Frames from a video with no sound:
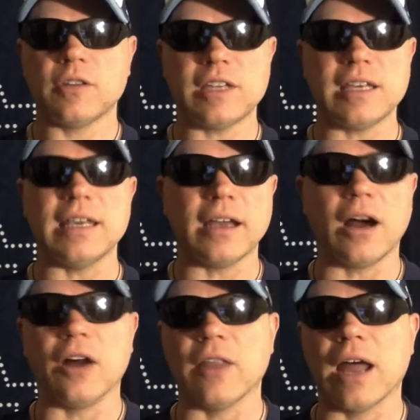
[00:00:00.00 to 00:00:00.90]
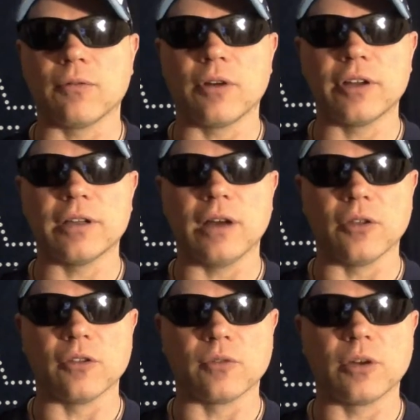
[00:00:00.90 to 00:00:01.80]
keying on
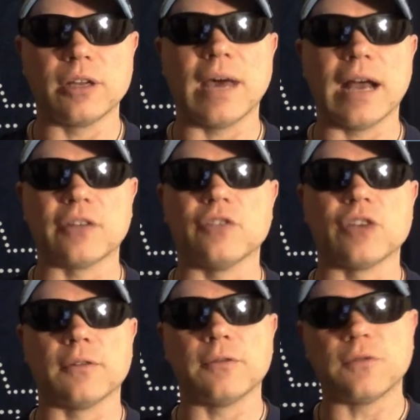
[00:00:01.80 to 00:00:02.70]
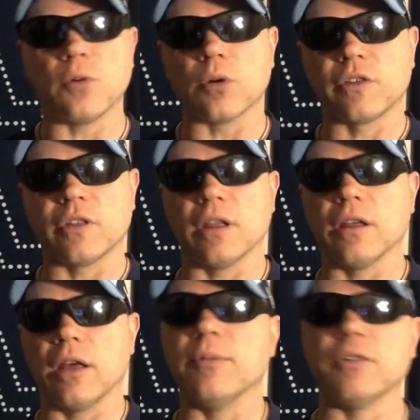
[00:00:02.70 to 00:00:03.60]
those running backs and try to force the
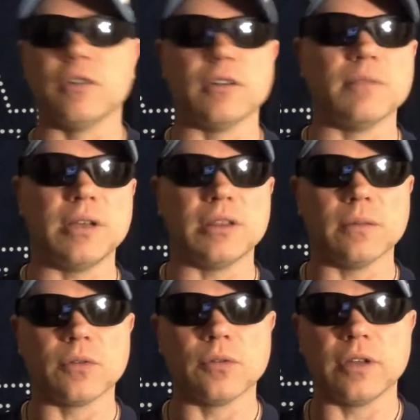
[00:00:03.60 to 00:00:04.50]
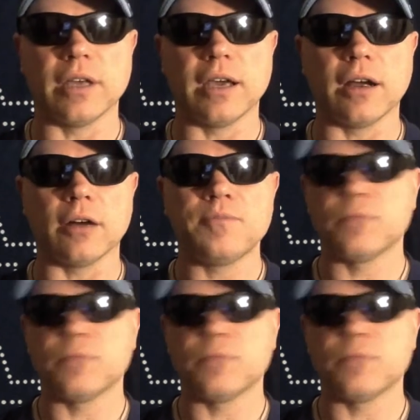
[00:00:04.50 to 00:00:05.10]
Edmonton to beat them through the air.